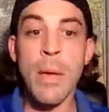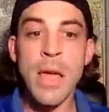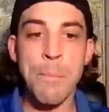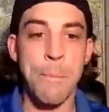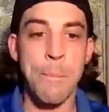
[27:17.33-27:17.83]

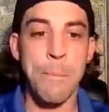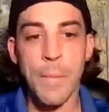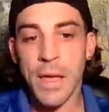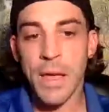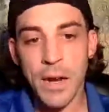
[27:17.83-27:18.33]
I
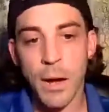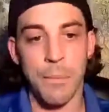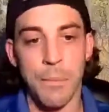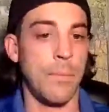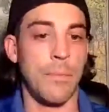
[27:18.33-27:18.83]
may
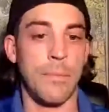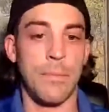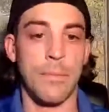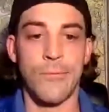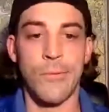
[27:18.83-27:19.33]
hit up
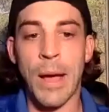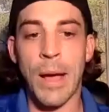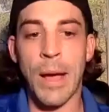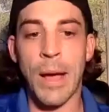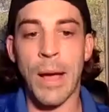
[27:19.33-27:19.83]

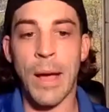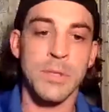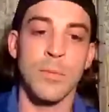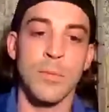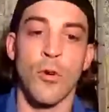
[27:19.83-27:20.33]

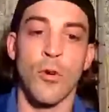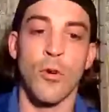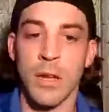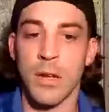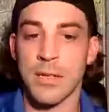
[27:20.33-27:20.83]
some
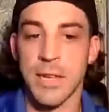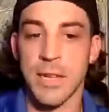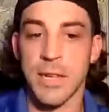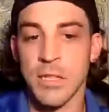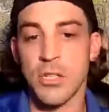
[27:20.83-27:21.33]

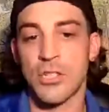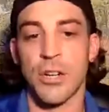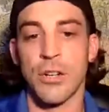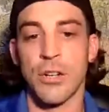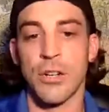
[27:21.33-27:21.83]
Rory
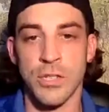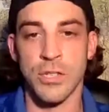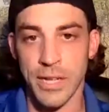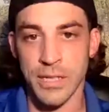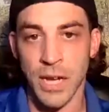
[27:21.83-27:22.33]
Sabbatini shares
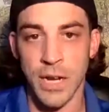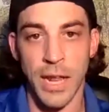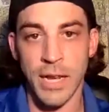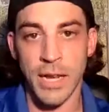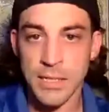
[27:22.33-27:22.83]
when all's said
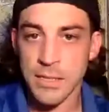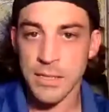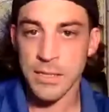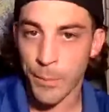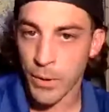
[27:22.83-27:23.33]
and done, and I
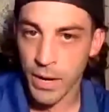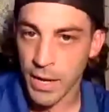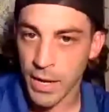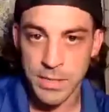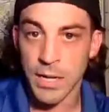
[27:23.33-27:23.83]
need some
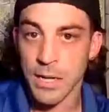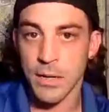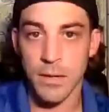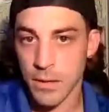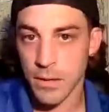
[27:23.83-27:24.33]
upper
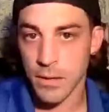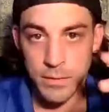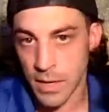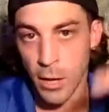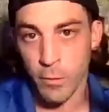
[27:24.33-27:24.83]
names that
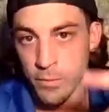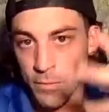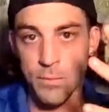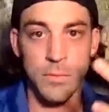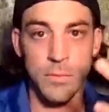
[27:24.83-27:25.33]
can
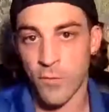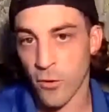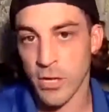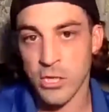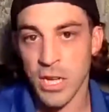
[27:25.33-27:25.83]
help
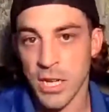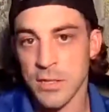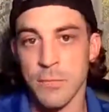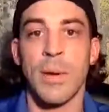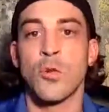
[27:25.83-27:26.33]

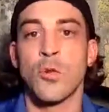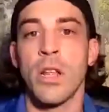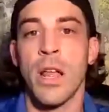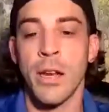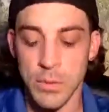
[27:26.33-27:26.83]
differentiate some of
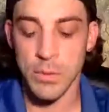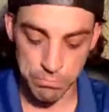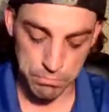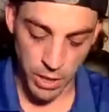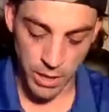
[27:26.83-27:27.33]
my 20
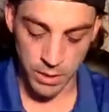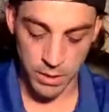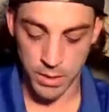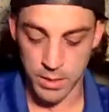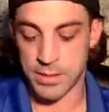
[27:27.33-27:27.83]
lineups.
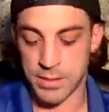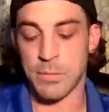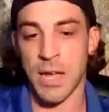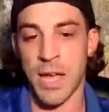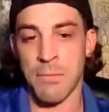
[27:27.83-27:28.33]
But at the
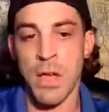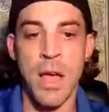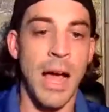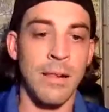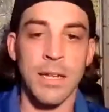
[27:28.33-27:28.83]
same
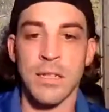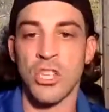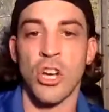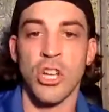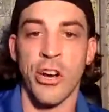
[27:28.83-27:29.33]
time, I
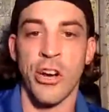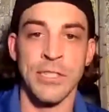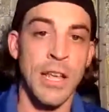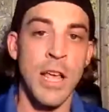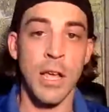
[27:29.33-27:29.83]
like the young
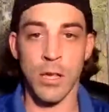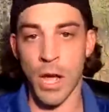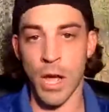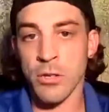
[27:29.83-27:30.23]
guns.